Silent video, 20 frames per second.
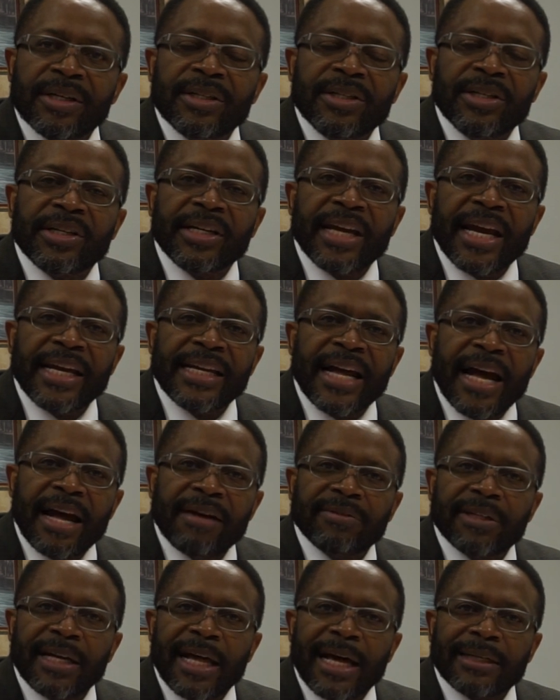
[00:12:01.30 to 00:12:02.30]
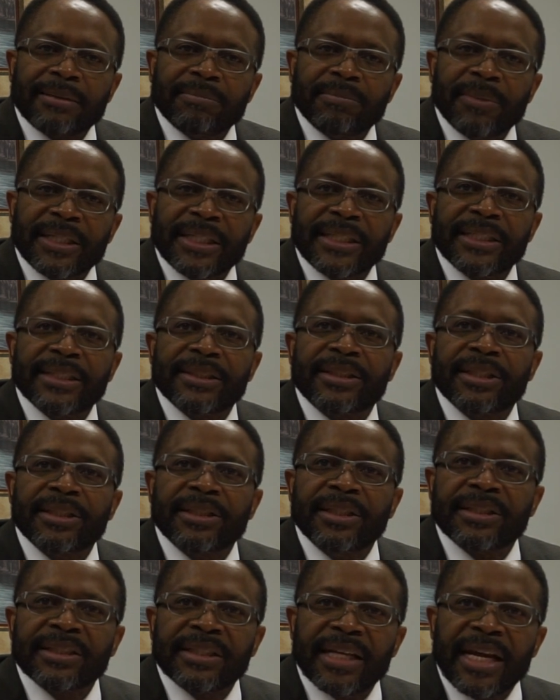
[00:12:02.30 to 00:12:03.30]
You can't have a lot of money until
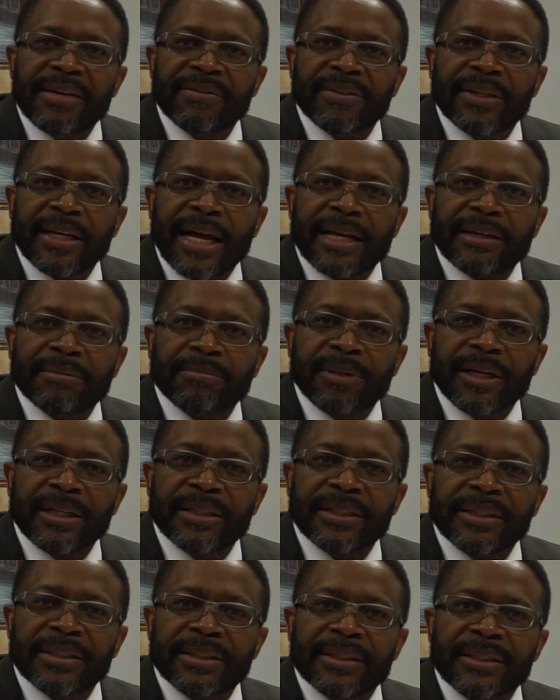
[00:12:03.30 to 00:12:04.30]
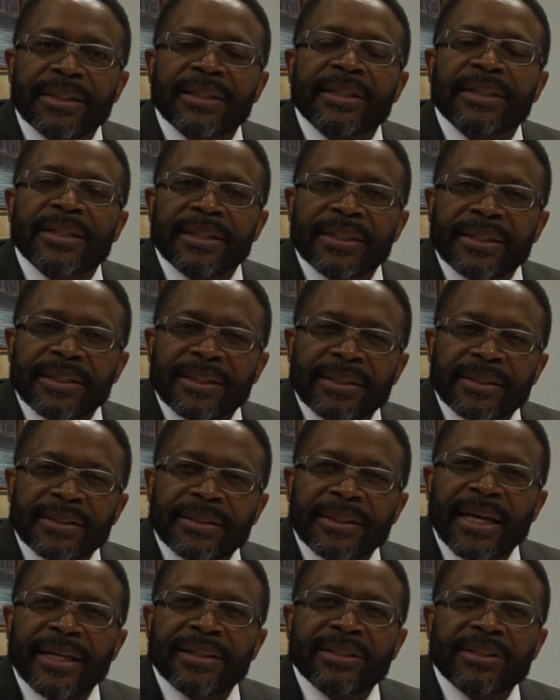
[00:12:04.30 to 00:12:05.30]
you save a lot of money.
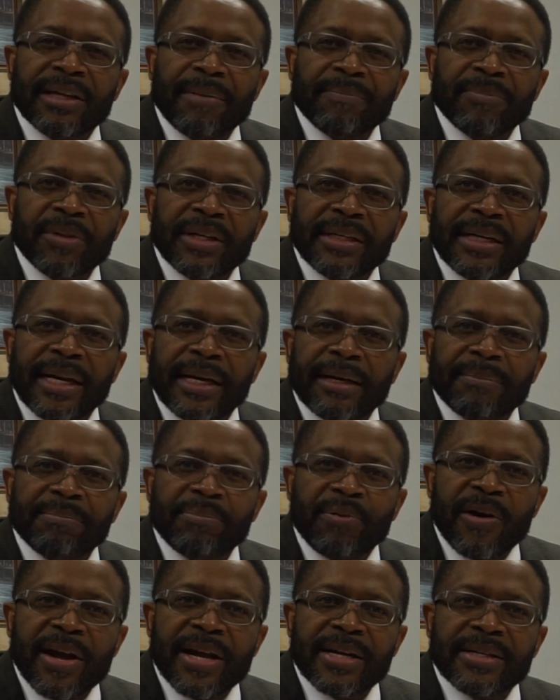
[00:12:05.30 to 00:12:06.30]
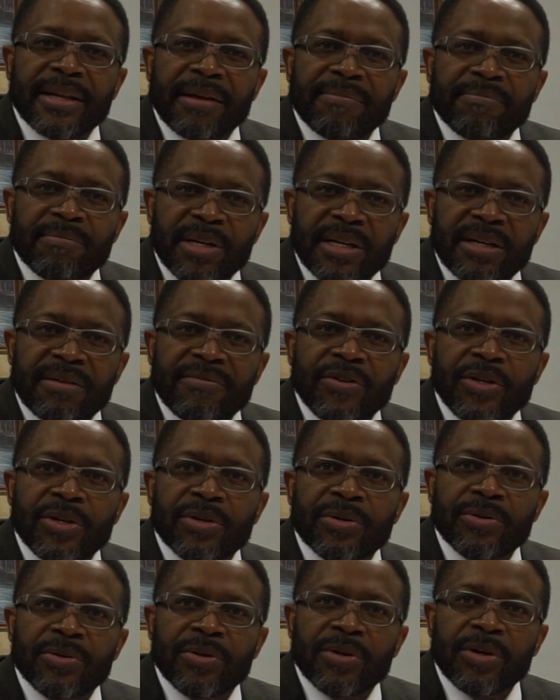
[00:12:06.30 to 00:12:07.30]
That's something that I'm praying that many of
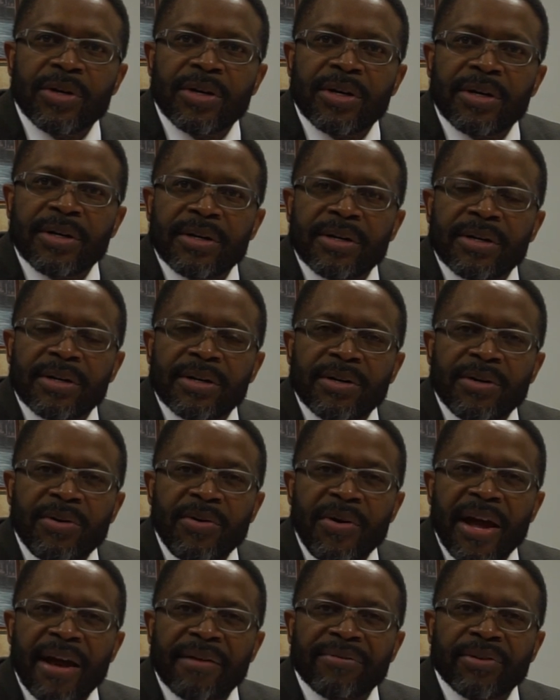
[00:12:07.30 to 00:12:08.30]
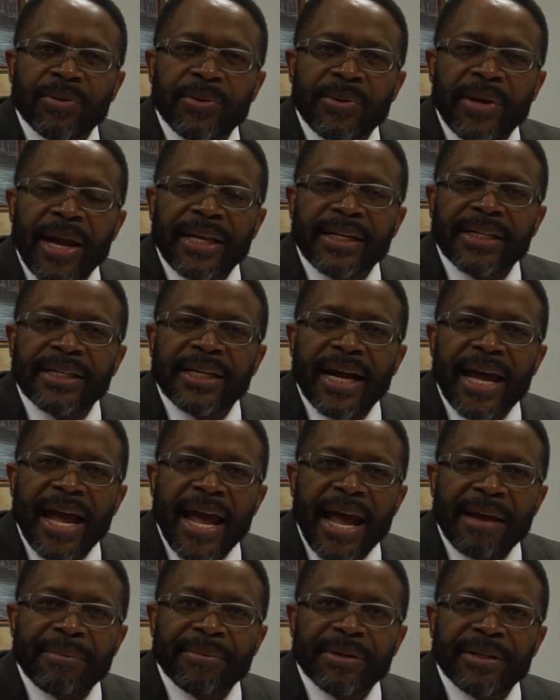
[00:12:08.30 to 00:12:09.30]
you who have created a
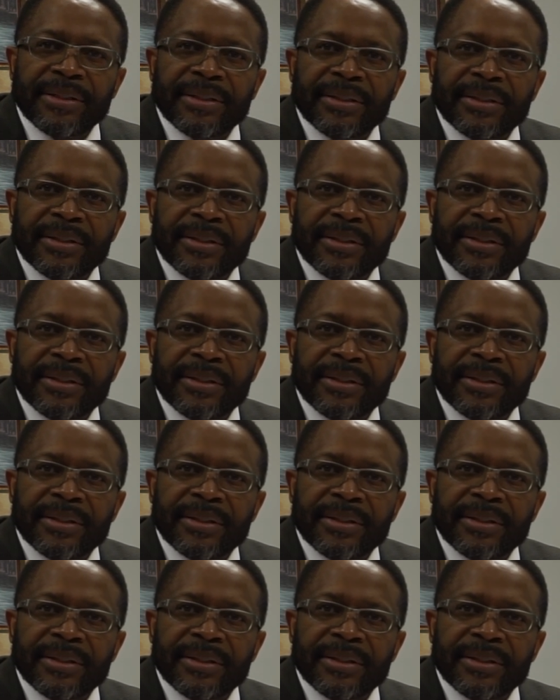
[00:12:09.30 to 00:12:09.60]
habit,